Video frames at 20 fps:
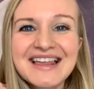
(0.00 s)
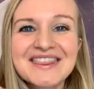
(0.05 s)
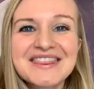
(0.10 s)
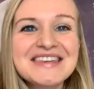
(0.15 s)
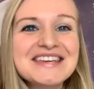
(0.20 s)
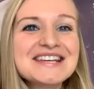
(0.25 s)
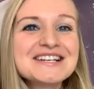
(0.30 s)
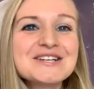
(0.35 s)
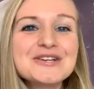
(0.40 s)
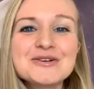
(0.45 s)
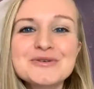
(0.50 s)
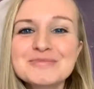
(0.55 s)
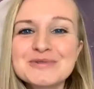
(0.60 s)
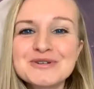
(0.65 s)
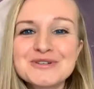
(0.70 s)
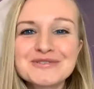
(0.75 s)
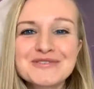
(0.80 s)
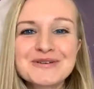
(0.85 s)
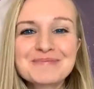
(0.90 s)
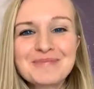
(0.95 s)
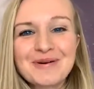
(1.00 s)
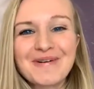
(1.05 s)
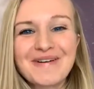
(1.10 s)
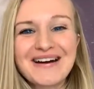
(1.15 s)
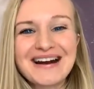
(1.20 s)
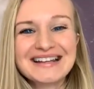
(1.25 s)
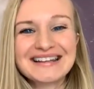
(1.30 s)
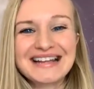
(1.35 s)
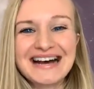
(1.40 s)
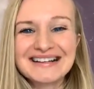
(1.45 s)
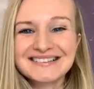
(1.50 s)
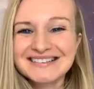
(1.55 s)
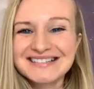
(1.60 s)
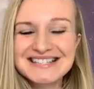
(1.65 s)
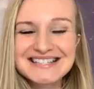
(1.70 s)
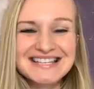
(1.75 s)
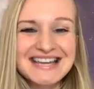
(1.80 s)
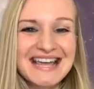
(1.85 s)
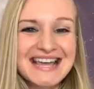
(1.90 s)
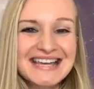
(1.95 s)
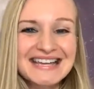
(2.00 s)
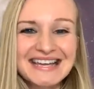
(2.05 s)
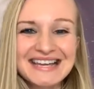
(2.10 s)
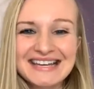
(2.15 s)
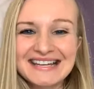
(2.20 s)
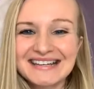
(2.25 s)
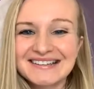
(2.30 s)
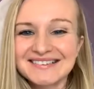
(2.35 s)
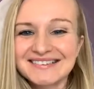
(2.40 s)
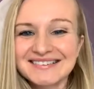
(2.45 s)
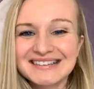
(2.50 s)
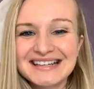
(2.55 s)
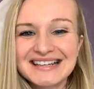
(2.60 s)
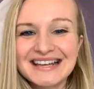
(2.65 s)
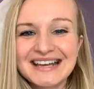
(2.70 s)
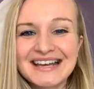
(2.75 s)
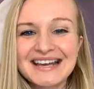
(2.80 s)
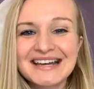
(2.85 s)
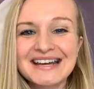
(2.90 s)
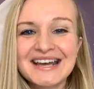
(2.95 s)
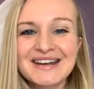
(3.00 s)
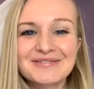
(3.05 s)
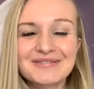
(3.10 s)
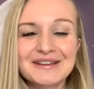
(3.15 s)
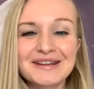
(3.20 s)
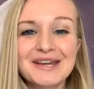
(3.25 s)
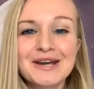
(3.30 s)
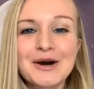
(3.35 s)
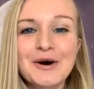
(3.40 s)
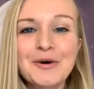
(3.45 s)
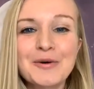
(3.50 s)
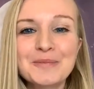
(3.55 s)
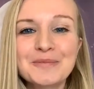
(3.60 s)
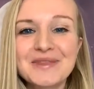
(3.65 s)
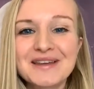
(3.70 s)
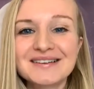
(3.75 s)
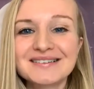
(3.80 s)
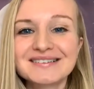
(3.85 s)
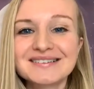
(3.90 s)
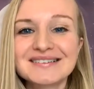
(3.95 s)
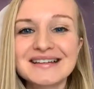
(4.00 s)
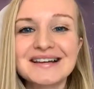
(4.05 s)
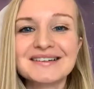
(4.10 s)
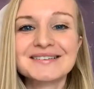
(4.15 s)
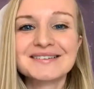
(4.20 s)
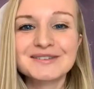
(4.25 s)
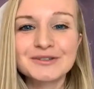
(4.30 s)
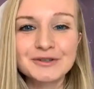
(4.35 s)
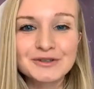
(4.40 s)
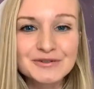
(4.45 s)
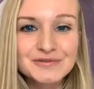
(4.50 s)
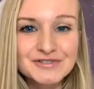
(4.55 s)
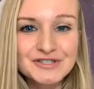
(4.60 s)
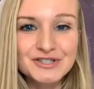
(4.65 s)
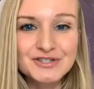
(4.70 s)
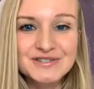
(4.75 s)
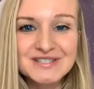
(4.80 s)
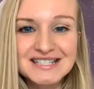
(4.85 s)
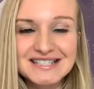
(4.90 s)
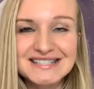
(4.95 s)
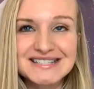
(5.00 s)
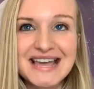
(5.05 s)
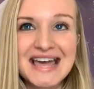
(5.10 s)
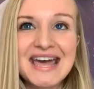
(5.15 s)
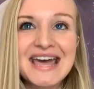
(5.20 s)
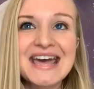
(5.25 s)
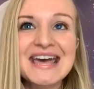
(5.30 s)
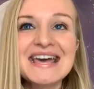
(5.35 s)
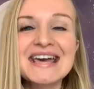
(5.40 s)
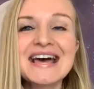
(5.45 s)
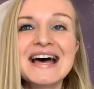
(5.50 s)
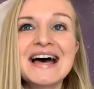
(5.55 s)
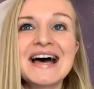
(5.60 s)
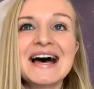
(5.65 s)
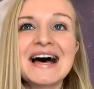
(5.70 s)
the new moon report. Lots to take in and sink in. I really hope this served you today.